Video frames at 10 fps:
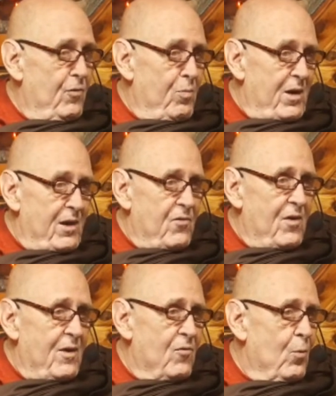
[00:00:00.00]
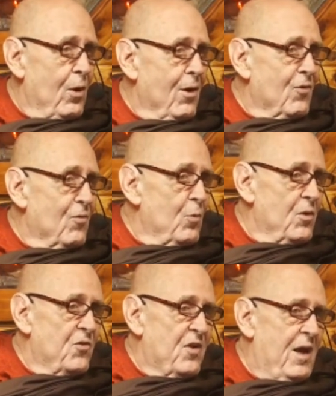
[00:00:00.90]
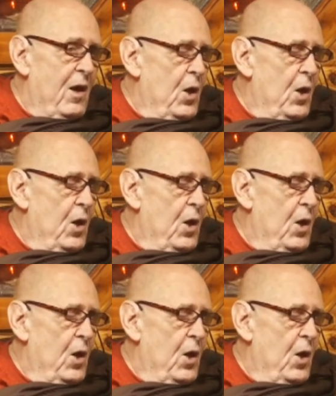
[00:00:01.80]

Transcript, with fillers: this process works will say,